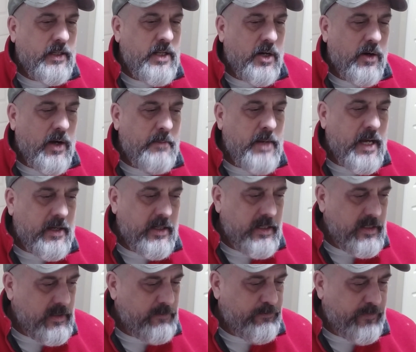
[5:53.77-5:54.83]
you know, I'm not
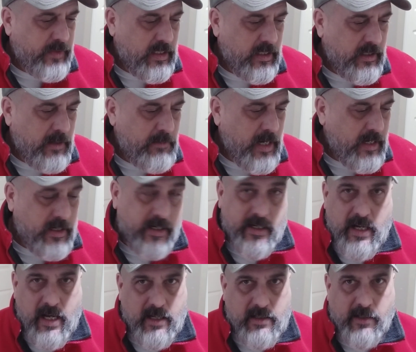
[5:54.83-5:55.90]
gonna
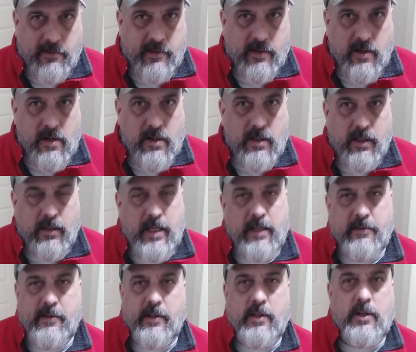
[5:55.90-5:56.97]
knock this at all.
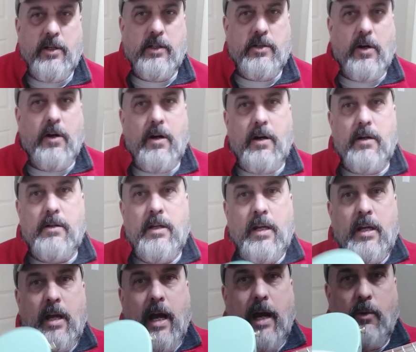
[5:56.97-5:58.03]
It's a good guitar.
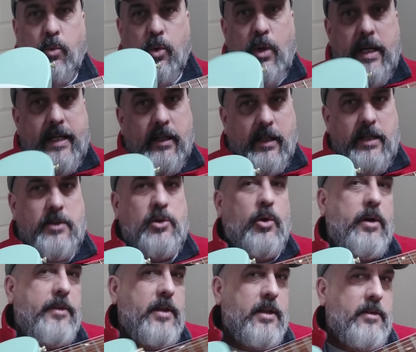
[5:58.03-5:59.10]
I really
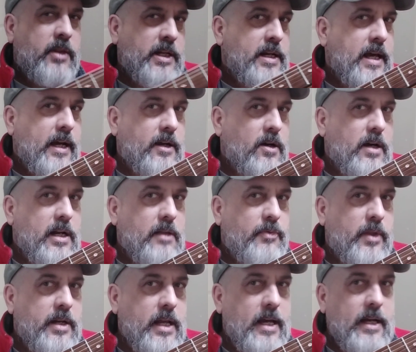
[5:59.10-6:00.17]
enjoy the neck on
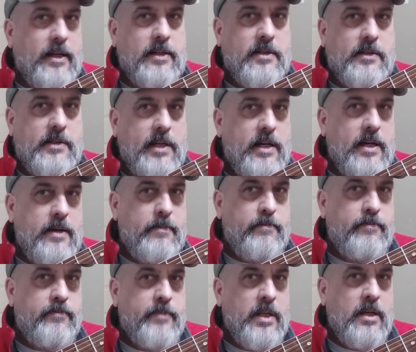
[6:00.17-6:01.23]
it. The neck is
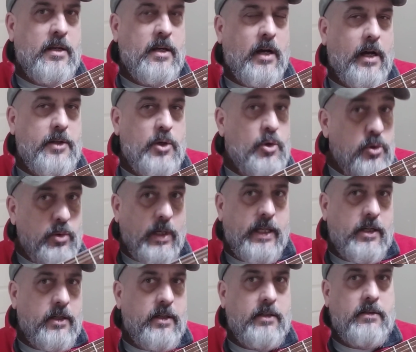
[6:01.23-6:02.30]
unusually
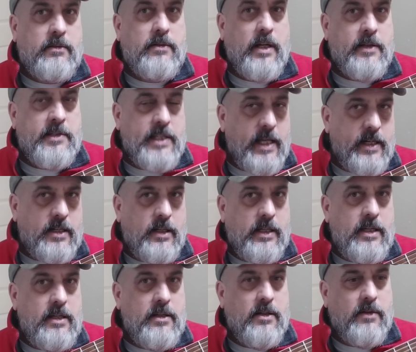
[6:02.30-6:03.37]
good
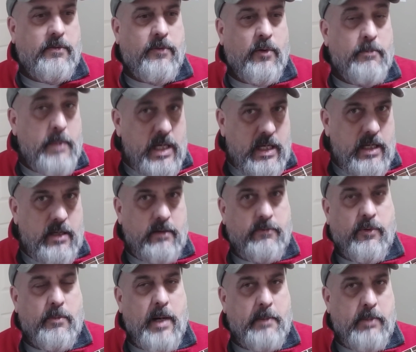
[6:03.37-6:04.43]
aesthetically for me,
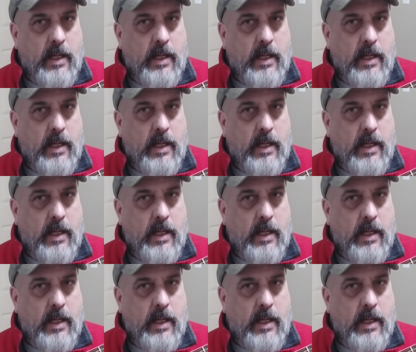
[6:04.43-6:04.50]
for my